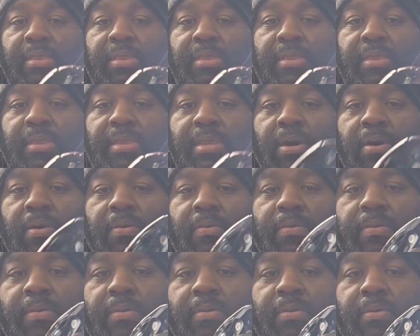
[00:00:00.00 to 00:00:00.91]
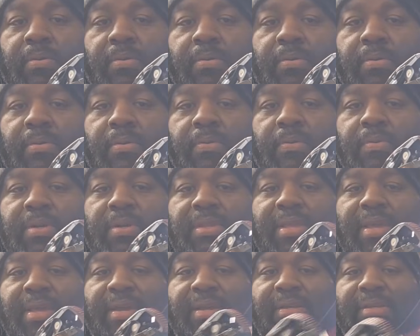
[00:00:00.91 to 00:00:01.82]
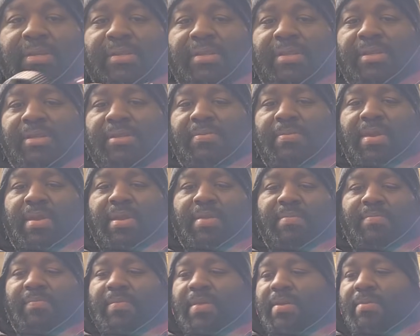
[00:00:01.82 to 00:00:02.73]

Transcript: No, what the heck is this, man?